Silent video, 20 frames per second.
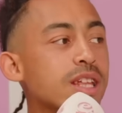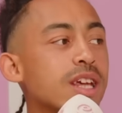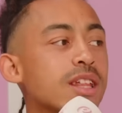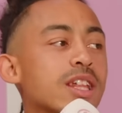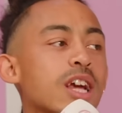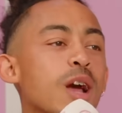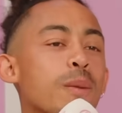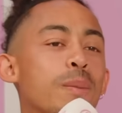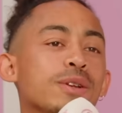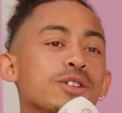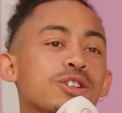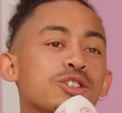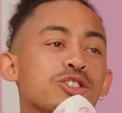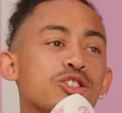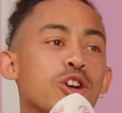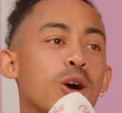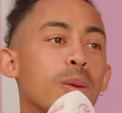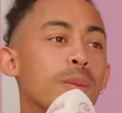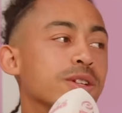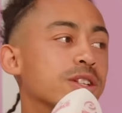think a therapist's
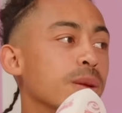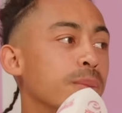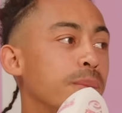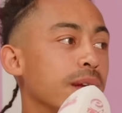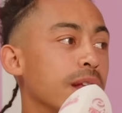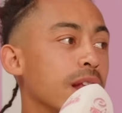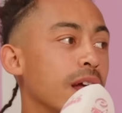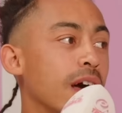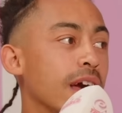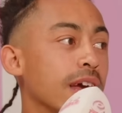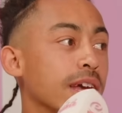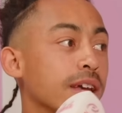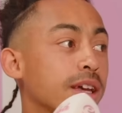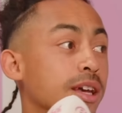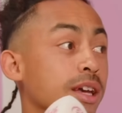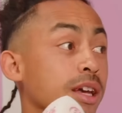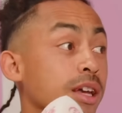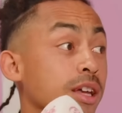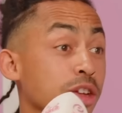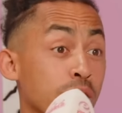job is to be
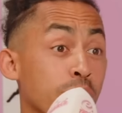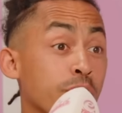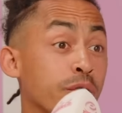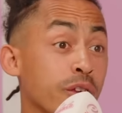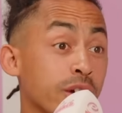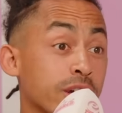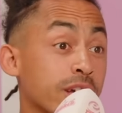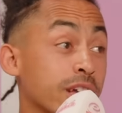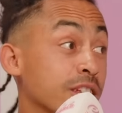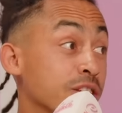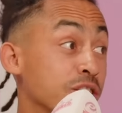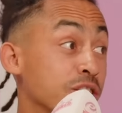like, you're fucking